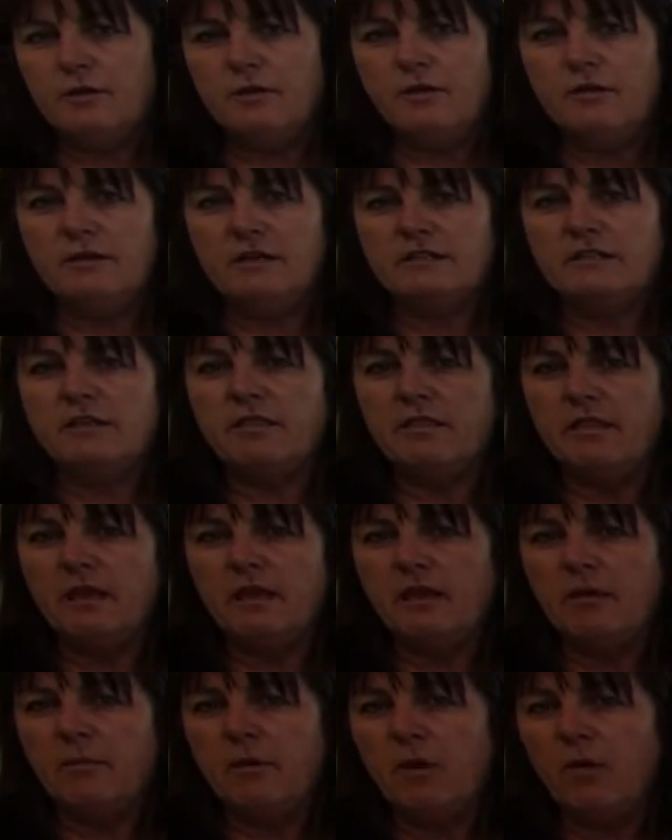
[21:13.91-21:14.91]
you need to
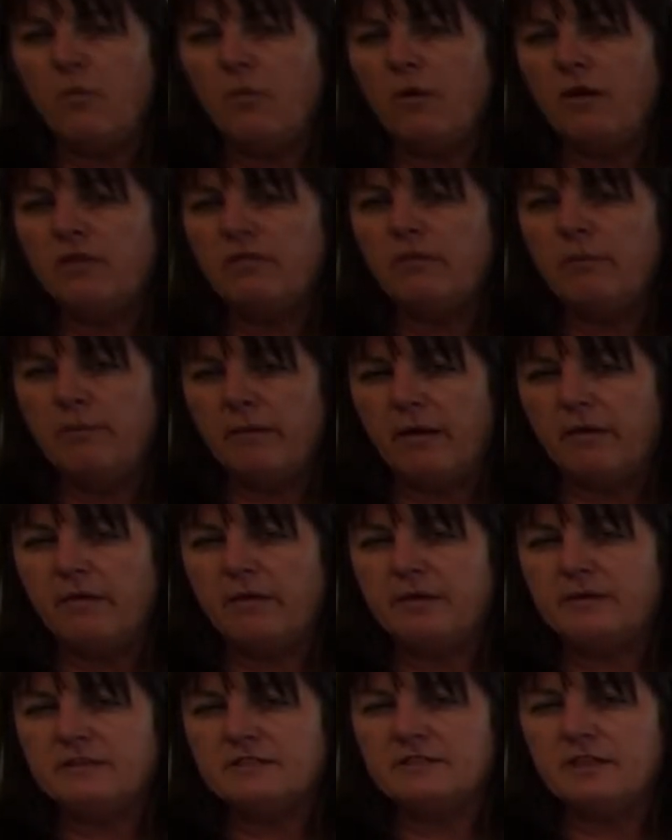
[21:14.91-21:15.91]
think about what are the
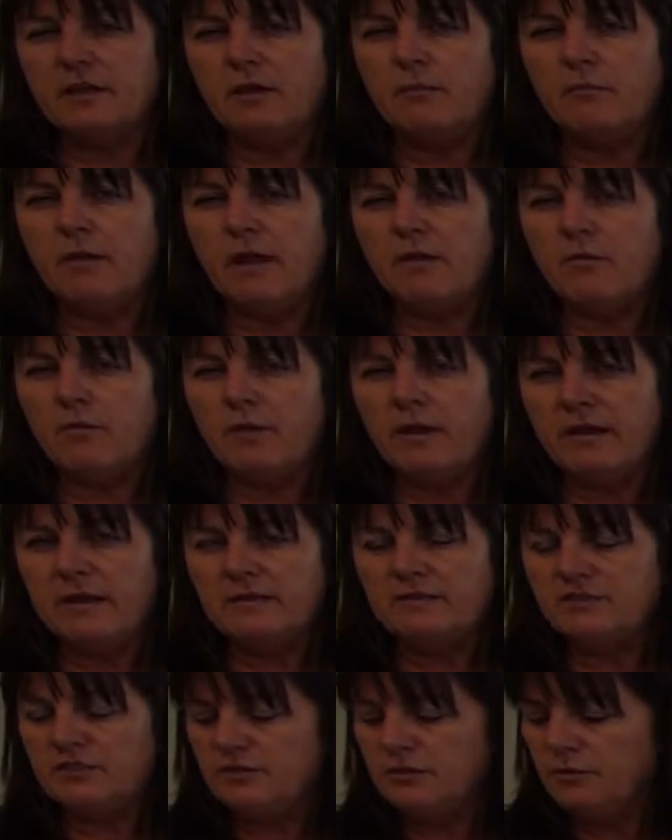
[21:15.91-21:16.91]
barriers that you might run
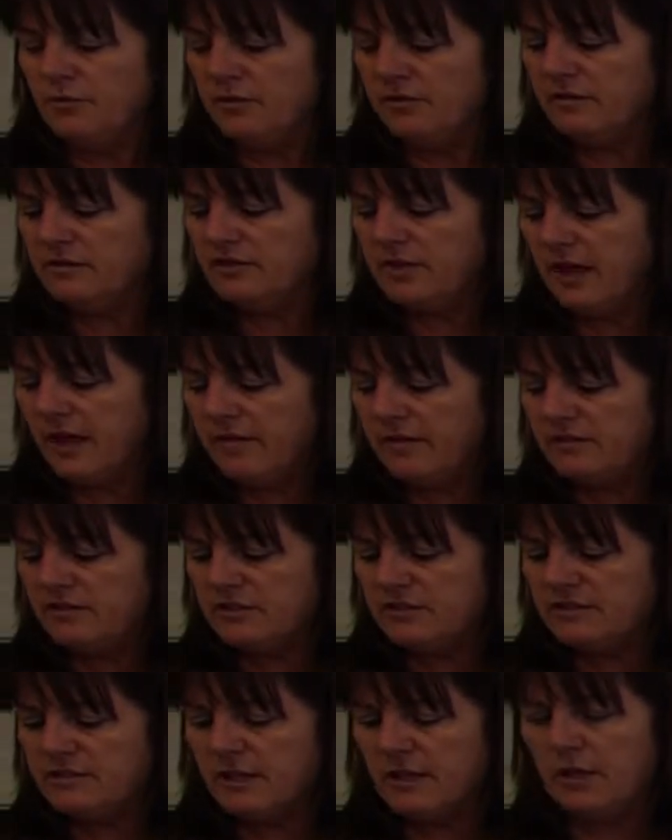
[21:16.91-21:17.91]
into or the
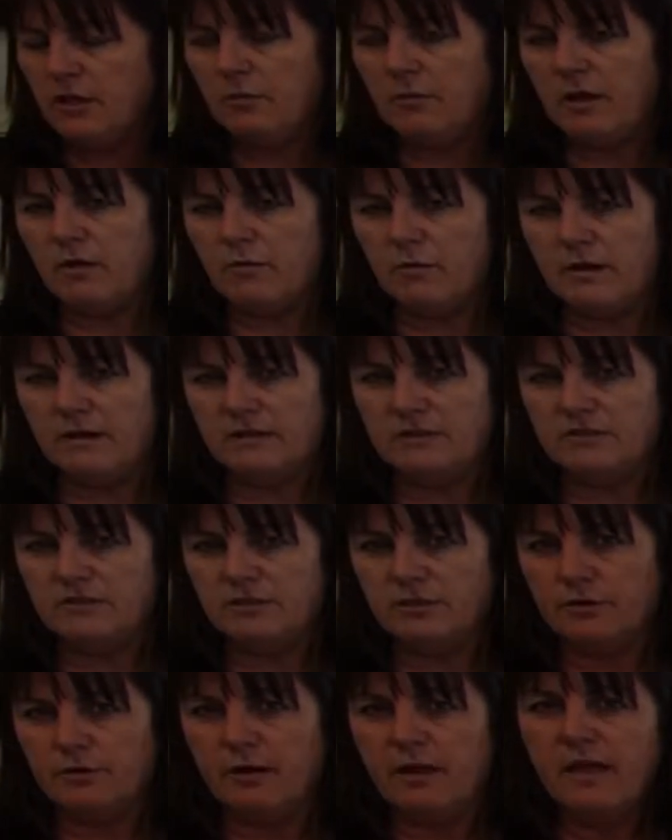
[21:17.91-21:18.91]
challenges that you might run
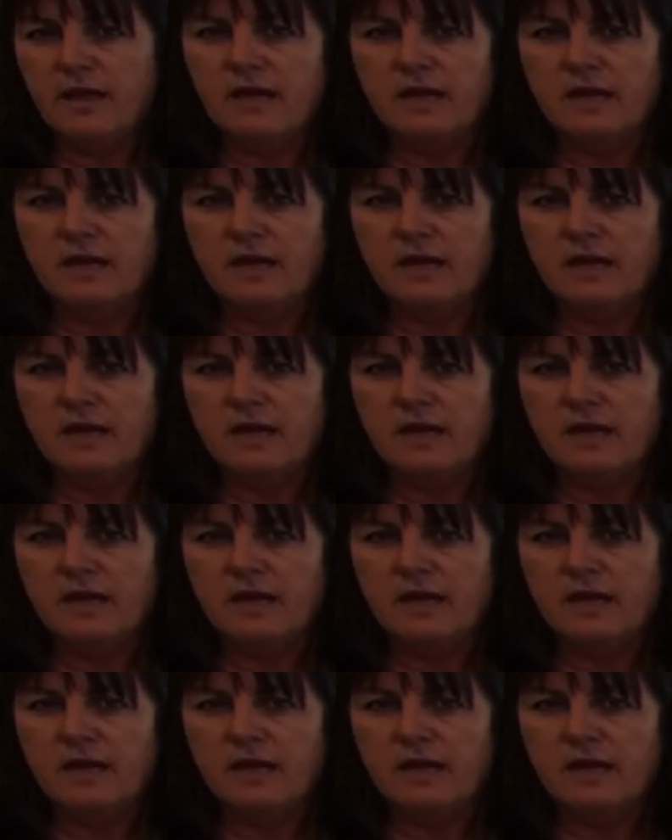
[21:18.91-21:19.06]
into.